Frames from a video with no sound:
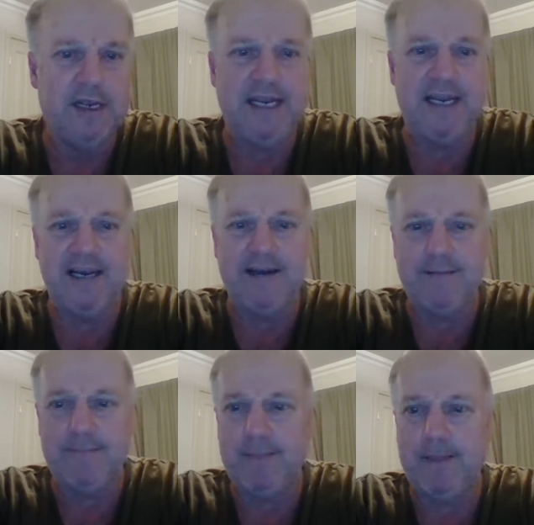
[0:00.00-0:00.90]
here,
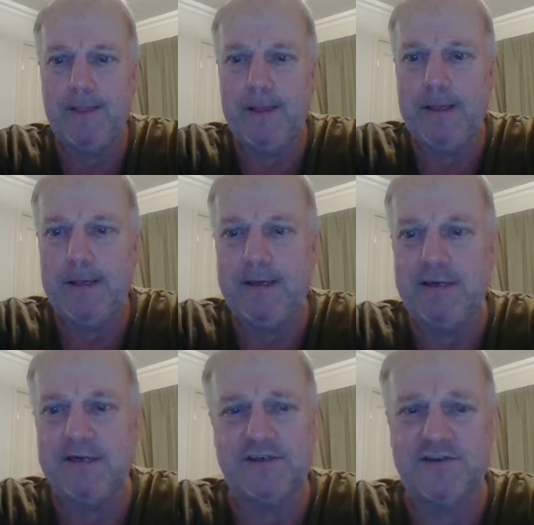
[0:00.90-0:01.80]

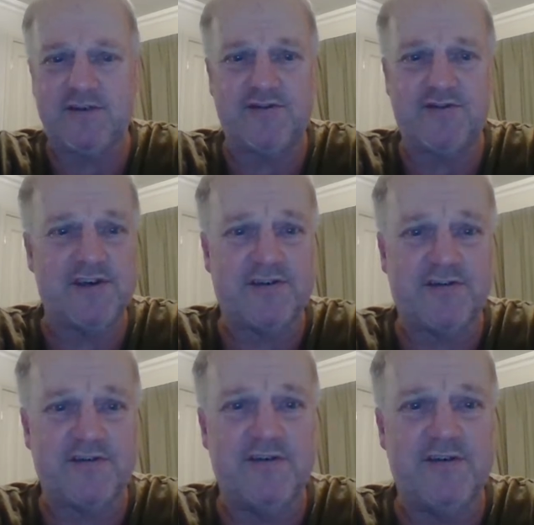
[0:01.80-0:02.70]
it's not stress
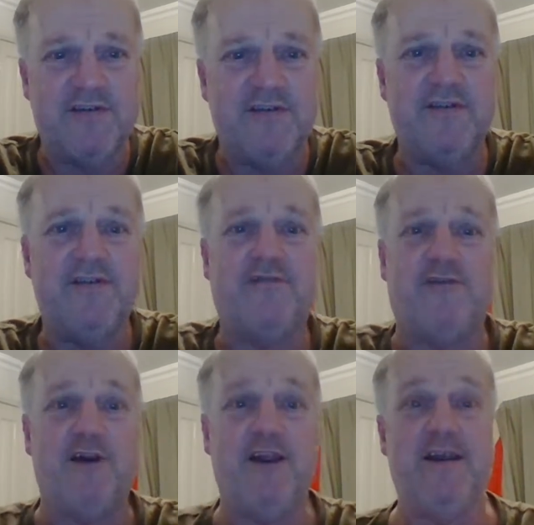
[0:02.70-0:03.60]
free.